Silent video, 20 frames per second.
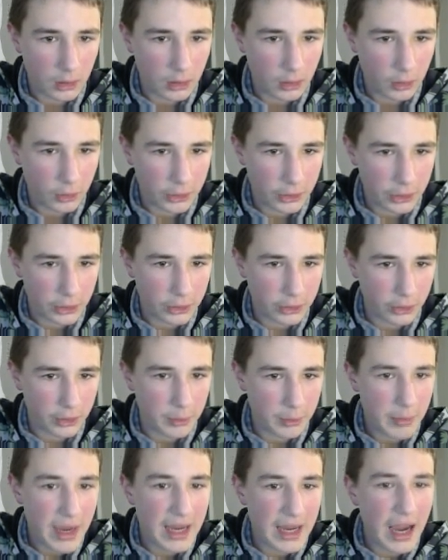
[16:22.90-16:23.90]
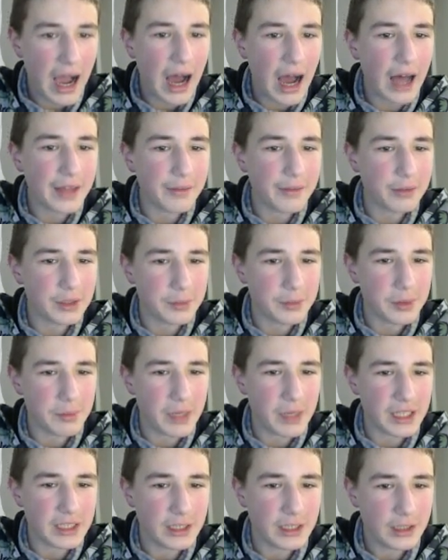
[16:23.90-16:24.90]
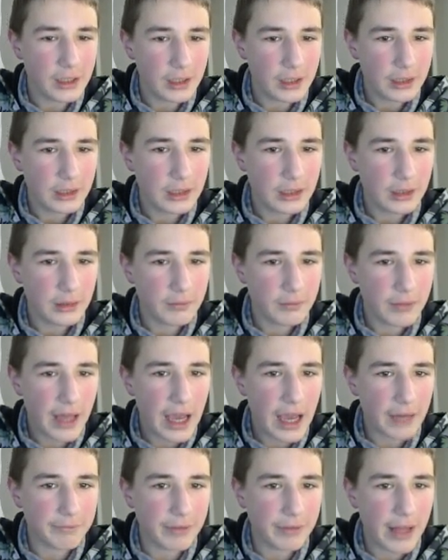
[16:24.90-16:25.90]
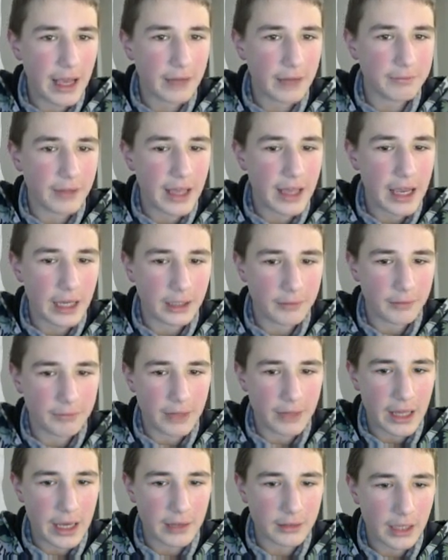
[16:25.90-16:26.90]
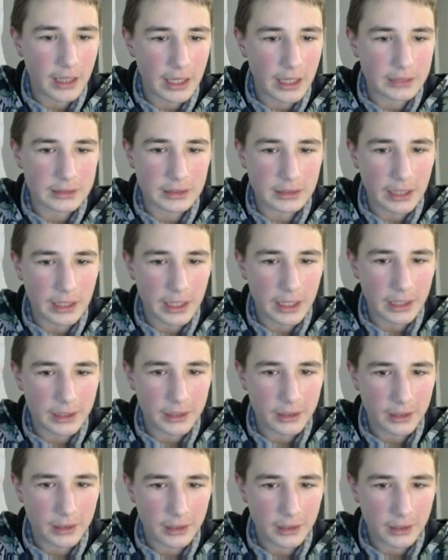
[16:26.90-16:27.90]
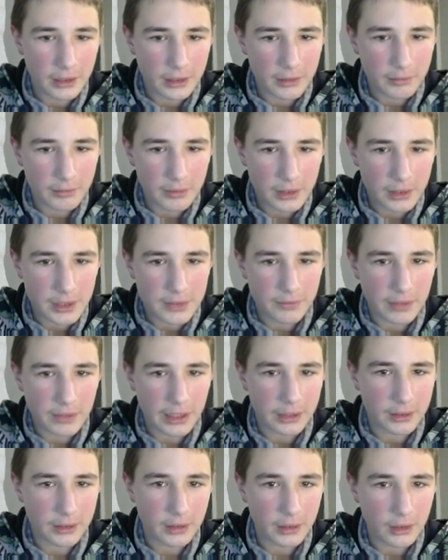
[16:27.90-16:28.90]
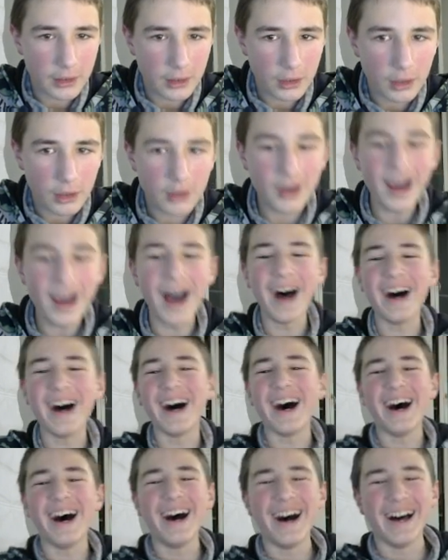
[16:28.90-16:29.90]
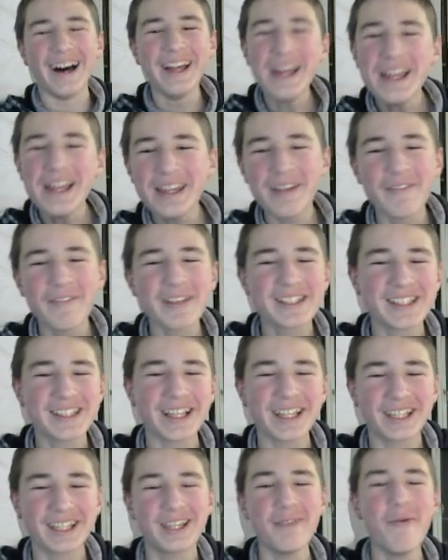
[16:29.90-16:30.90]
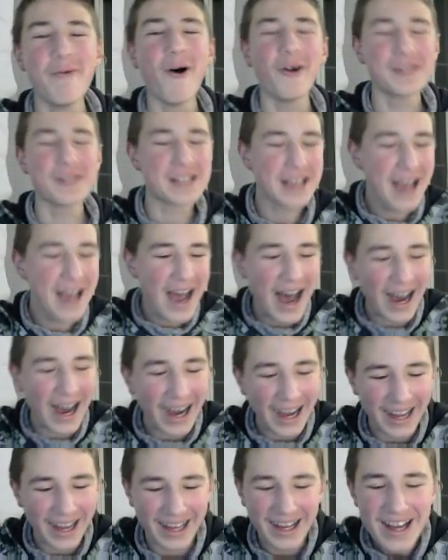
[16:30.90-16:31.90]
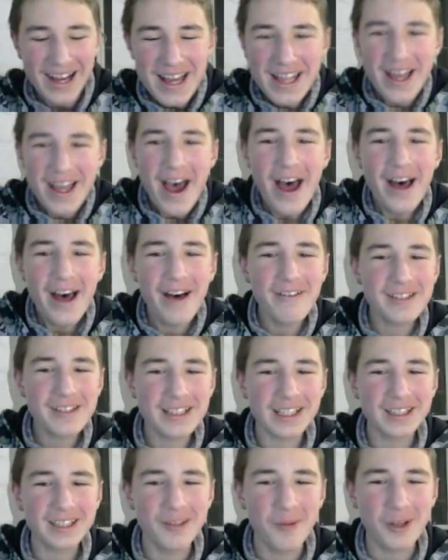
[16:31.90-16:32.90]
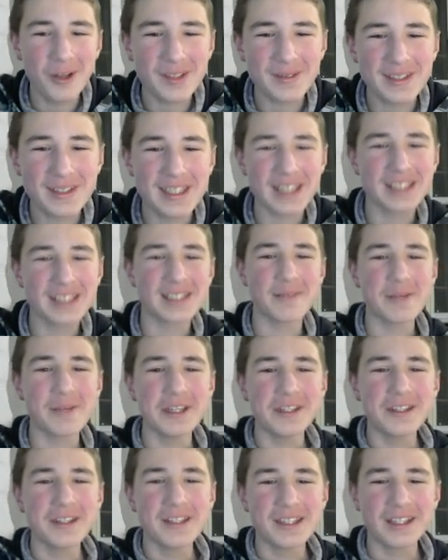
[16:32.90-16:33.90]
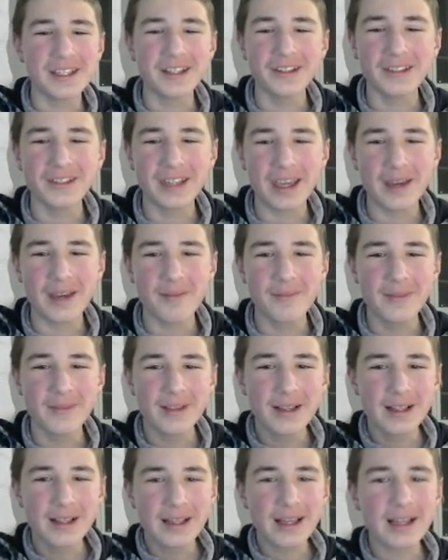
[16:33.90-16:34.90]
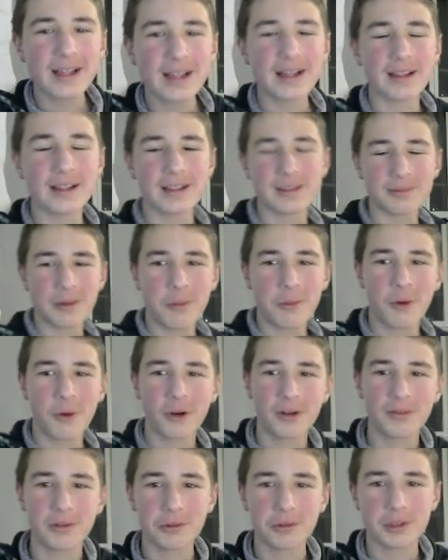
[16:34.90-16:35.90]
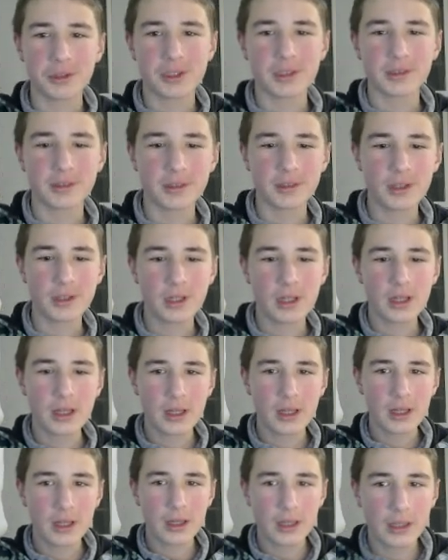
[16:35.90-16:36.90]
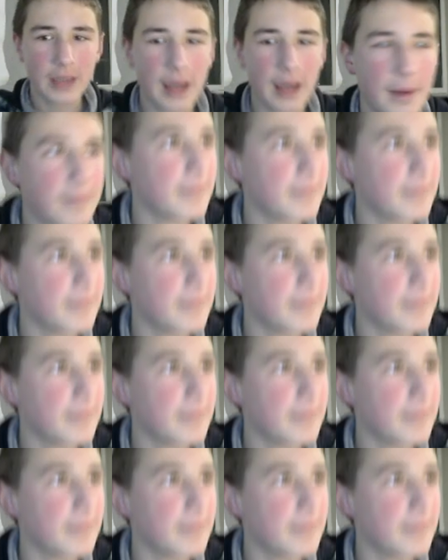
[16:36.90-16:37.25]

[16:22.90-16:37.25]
Oi, oi, oi. Mate! Ah, that would have been mate. Flag, flag, flag, flag, flag, flag. Where's flag? That was like the most that was like the most mistakes I made in a single game. Yeah, let's play more if he wants to. Yeah.